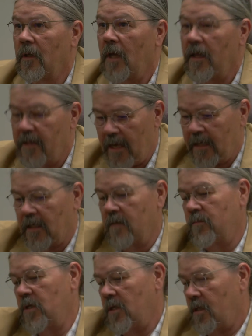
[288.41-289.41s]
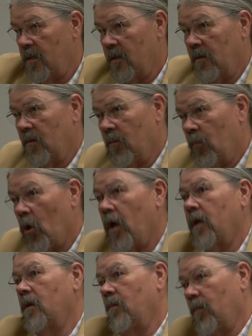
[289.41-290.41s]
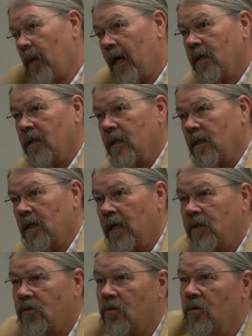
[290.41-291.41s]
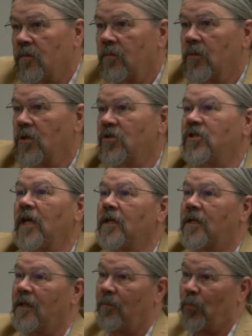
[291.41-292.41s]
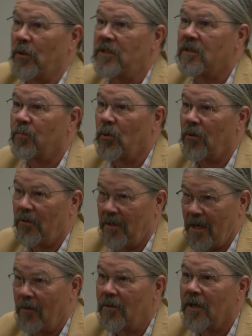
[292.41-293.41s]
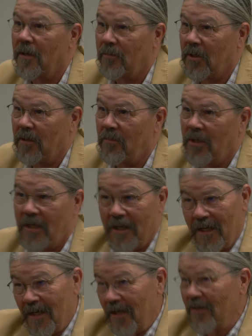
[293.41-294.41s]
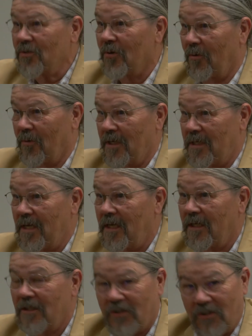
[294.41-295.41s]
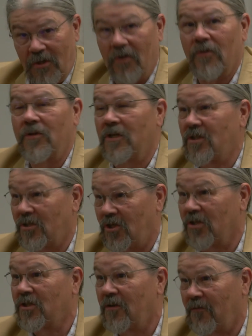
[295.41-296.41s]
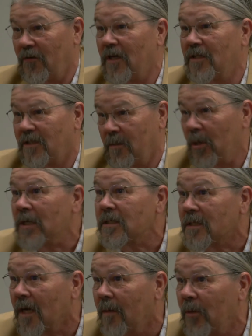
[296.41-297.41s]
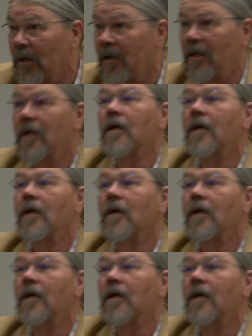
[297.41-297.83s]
And that can be brought back to the classroom, sent to the principal. The outcome can be, here's what we did, so this justifies the bus coming,